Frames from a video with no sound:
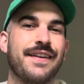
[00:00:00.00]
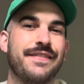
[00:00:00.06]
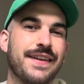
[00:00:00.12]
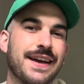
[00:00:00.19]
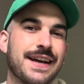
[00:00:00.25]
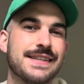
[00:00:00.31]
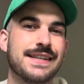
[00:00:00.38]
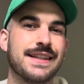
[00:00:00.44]
feel
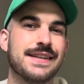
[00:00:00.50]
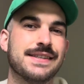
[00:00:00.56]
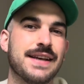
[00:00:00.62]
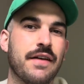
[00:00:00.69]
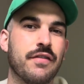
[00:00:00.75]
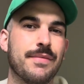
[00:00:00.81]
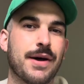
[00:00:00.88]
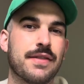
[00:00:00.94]
like I say this
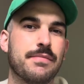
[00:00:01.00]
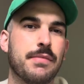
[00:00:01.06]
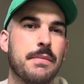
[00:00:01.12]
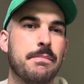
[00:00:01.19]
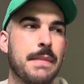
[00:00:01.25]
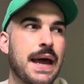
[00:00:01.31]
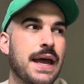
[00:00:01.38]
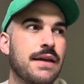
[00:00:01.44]
every month, but
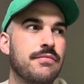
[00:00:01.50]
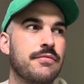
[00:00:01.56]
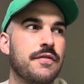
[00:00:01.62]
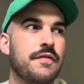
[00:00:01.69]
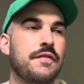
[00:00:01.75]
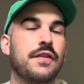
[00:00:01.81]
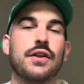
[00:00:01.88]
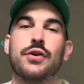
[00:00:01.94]
May
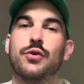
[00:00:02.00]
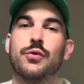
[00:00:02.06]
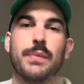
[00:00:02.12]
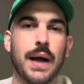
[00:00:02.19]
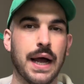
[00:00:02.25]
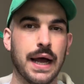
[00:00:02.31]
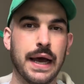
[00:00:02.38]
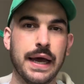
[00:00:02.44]
flew
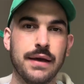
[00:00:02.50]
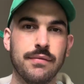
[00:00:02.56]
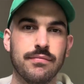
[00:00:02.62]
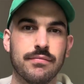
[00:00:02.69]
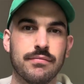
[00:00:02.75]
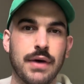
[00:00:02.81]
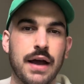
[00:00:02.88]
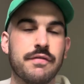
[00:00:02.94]
by.
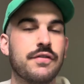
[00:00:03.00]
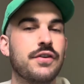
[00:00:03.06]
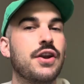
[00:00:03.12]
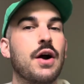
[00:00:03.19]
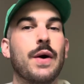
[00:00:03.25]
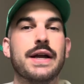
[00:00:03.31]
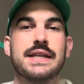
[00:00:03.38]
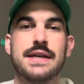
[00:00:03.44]
I have
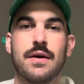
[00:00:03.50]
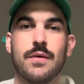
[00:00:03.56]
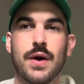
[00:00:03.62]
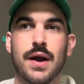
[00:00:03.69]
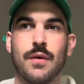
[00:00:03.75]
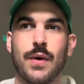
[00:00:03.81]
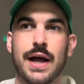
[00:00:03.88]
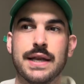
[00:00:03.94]
no idea where
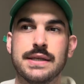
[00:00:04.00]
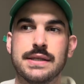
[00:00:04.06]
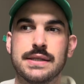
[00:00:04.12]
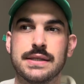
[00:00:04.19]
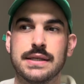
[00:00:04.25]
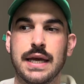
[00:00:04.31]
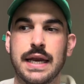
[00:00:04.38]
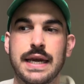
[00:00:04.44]
it
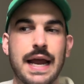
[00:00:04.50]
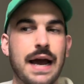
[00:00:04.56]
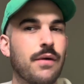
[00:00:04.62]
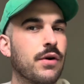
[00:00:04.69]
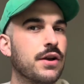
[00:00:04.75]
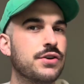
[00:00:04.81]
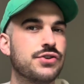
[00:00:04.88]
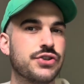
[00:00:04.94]
went. And now
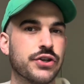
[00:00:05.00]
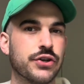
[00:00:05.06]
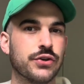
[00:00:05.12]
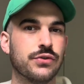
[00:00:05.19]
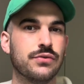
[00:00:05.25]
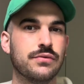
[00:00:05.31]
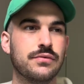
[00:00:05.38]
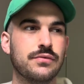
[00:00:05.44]
we're in
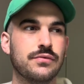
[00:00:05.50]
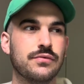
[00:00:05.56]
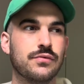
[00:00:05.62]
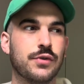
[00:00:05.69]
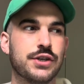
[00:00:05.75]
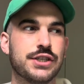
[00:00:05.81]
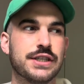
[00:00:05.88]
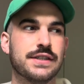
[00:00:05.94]
June,
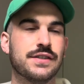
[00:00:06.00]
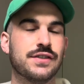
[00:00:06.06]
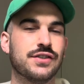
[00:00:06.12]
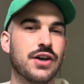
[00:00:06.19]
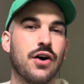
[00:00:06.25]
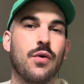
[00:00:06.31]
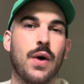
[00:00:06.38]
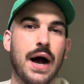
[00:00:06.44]
which is
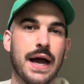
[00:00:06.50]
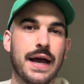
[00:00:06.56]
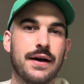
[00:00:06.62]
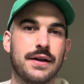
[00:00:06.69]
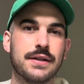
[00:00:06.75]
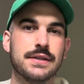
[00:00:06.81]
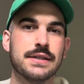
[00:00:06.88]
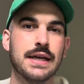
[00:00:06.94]
so
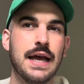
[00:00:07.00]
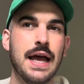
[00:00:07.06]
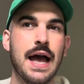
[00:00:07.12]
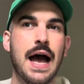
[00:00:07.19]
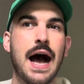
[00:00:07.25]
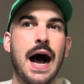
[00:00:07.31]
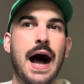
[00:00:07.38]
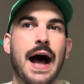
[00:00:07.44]
wild.
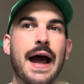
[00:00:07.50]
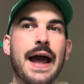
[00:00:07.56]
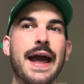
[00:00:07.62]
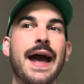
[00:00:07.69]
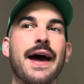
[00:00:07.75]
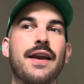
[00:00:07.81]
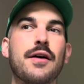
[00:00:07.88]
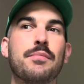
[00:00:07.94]
I
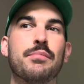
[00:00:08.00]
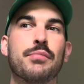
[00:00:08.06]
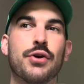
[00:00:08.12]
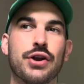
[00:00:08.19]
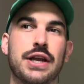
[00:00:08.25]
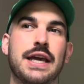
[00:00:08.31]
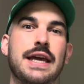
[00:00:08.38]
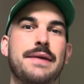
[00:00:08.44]
had a
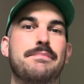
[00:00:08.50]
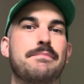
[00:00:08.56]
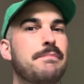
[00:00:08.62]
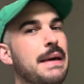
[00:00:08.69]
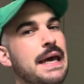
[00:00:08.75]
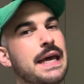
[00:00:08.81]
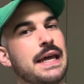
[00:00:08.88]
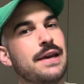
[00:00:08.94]
pretty
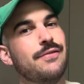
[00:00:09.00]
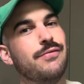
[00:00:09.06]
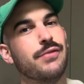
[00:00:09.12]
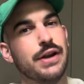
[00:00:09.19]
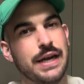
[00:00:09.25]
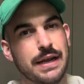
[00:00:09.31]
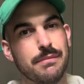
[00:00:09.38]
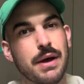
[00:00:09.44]
mid
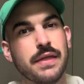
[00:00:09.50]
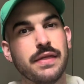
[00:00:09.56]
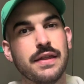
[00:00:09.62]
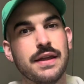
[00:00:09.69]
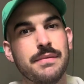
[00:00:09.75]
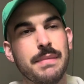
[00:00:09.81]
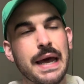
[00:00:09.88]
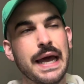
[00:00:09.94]
reading month
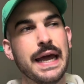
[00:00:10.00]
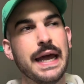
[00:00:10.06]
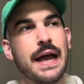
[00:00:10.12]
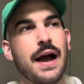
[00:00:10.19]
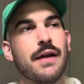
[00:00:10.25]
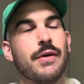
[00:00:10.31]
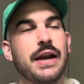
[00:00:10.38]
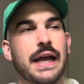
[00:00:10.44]
in May.
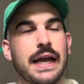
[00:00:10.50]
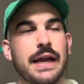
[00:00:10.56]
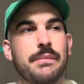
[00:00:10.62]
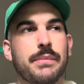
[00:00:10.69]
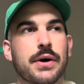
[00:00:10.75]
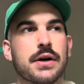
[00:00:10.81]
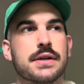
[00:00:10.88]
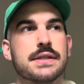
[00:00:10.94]
I read 8
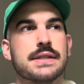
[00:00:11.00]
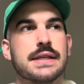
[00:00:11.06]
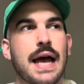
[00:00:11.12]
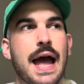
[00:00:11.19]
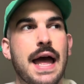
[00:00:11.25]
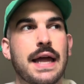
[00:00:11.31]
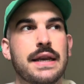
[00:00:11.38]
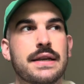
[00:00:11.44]
books,
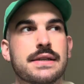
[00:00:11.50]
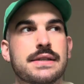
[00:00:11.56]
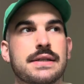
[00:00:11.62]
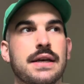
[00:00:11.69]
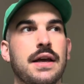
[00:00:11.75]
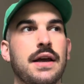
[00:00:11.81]
and